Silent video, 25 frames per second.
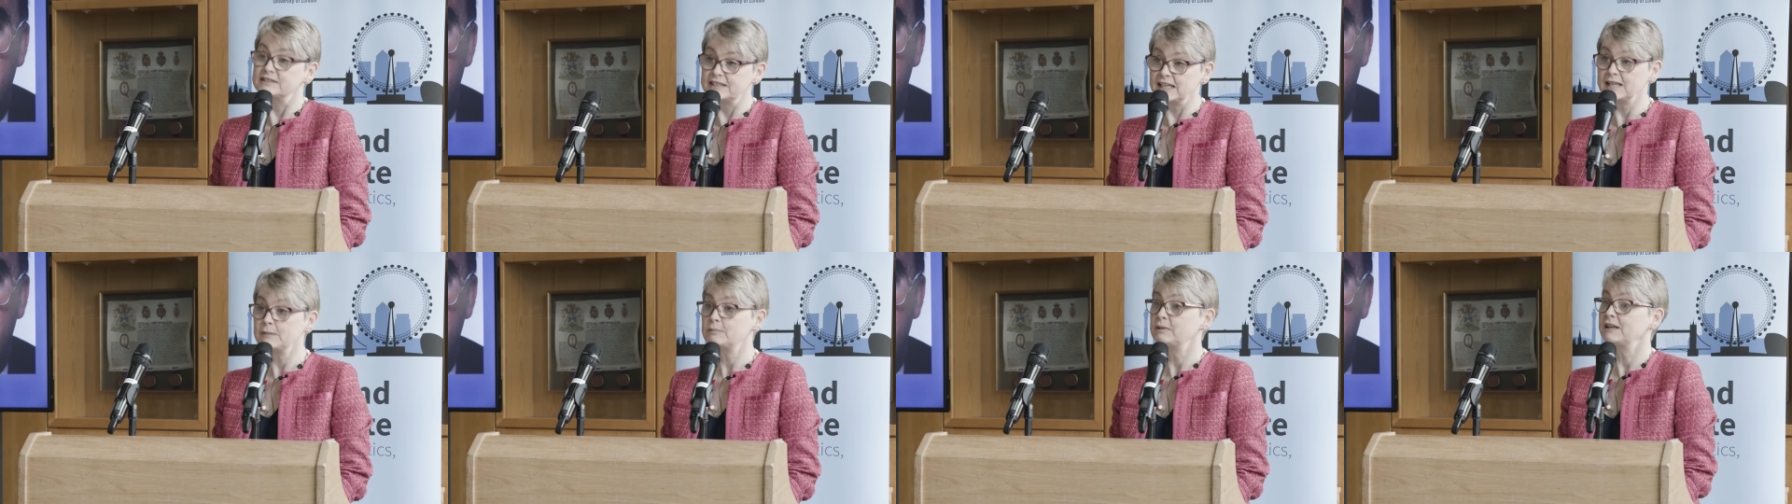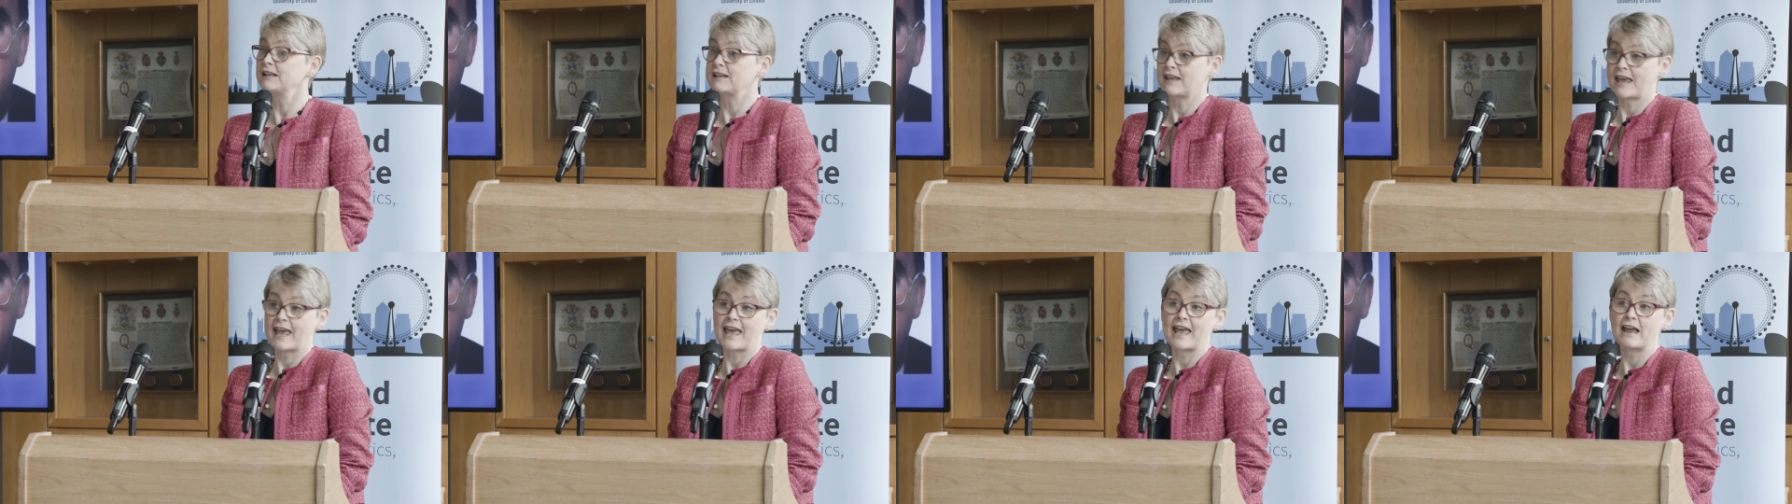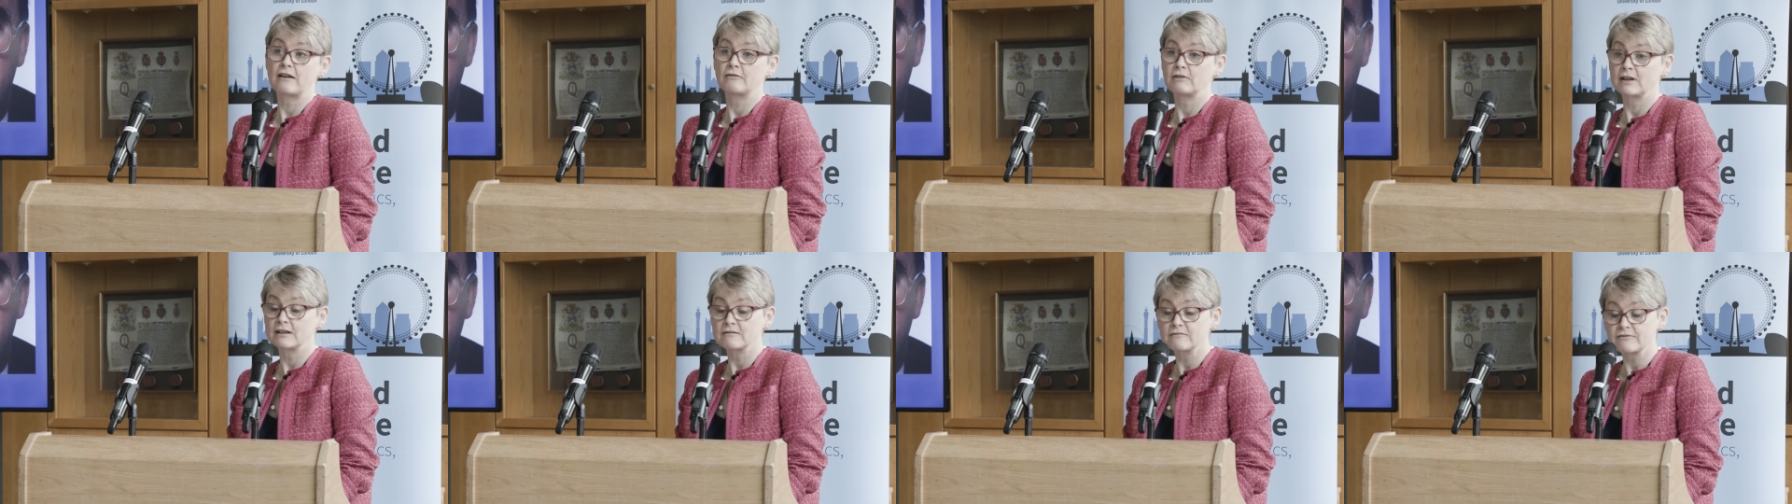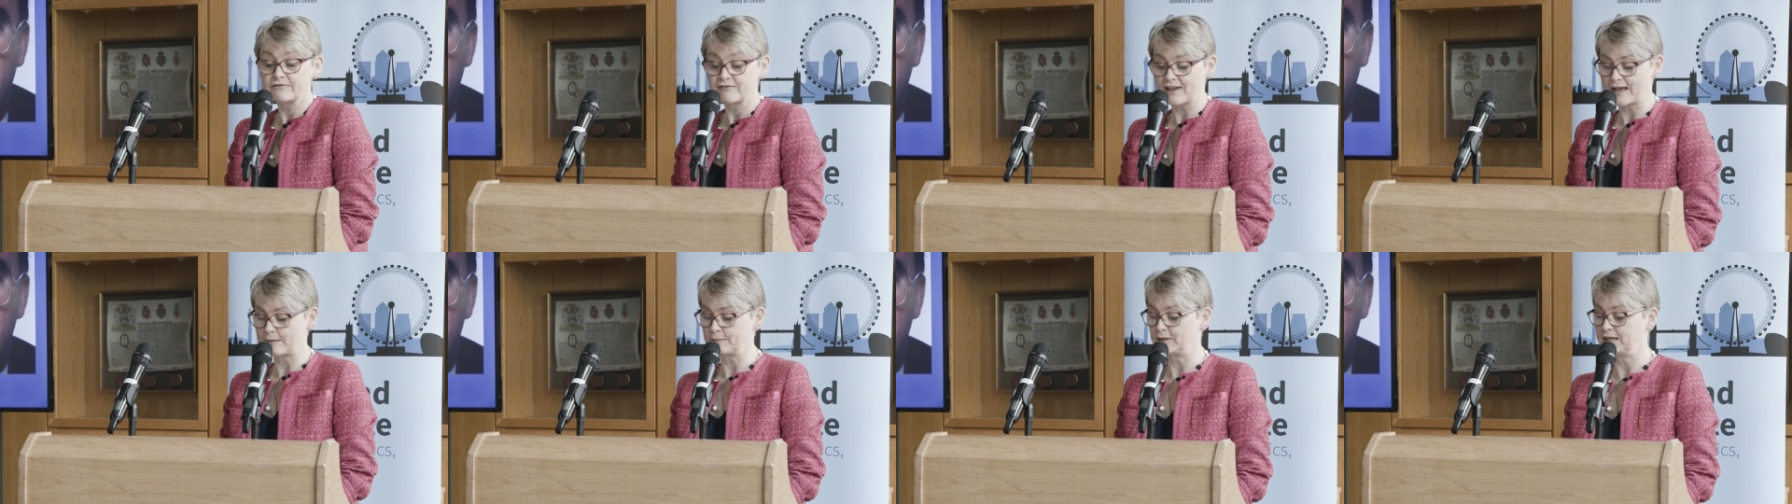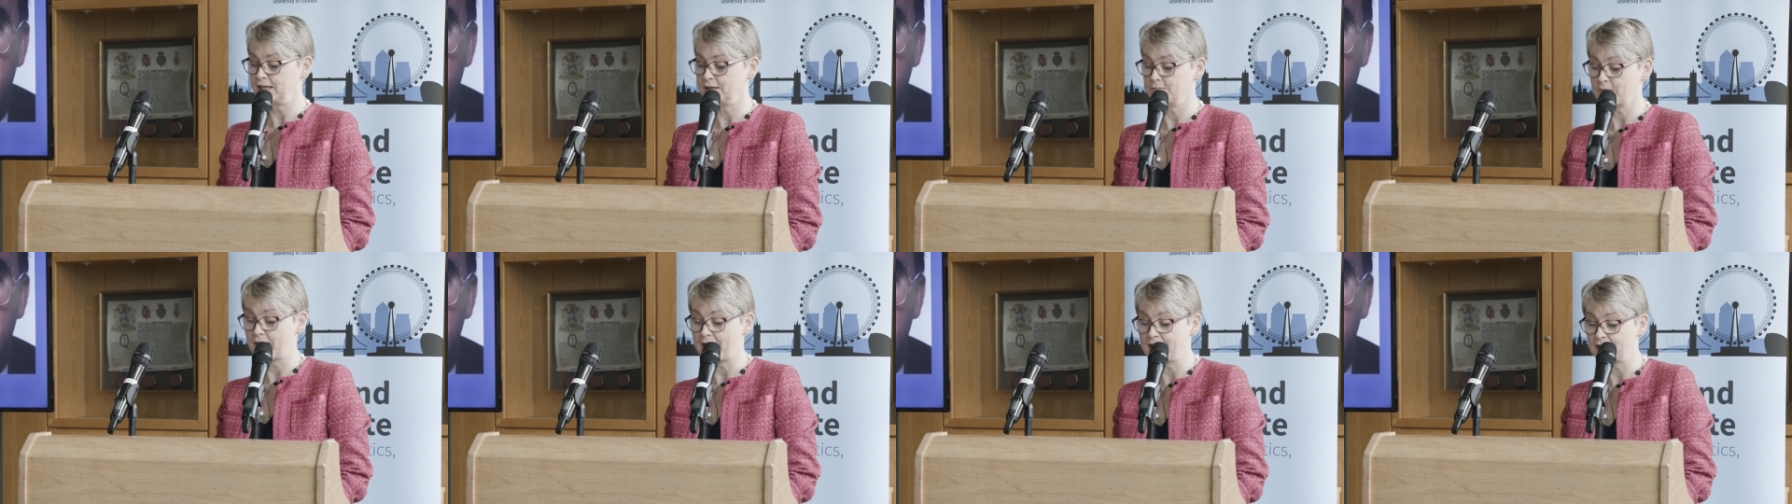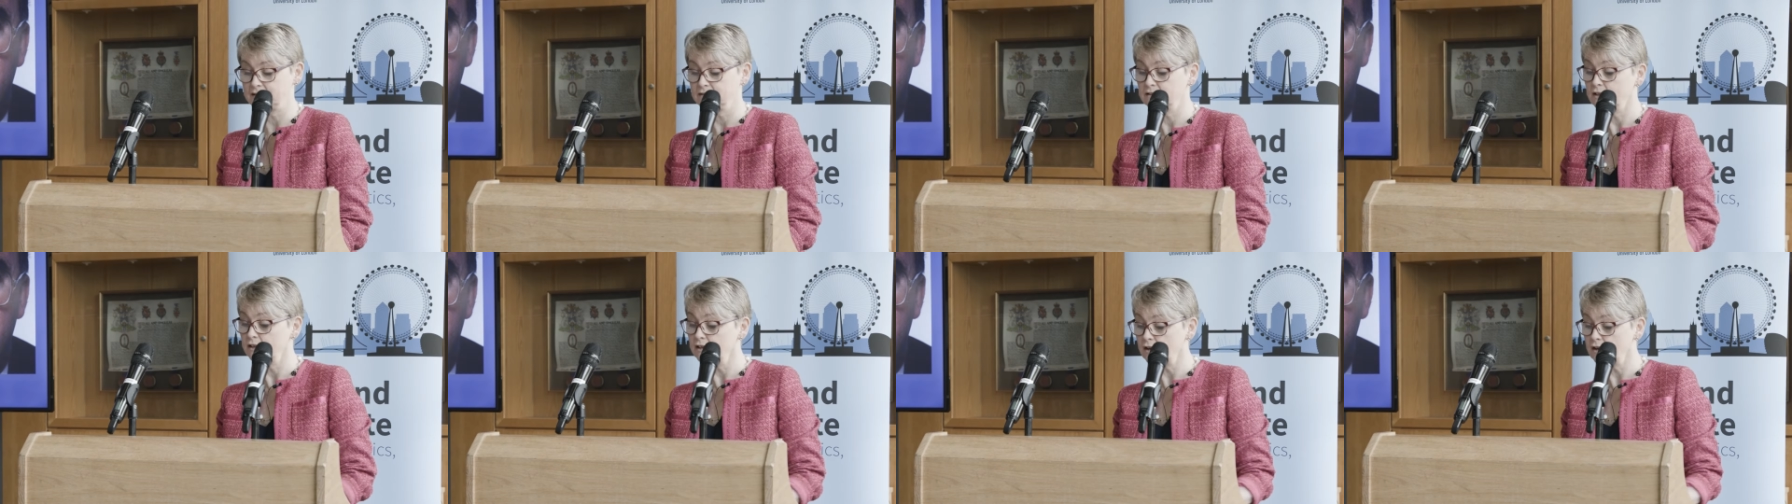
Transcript: deeply caring family man,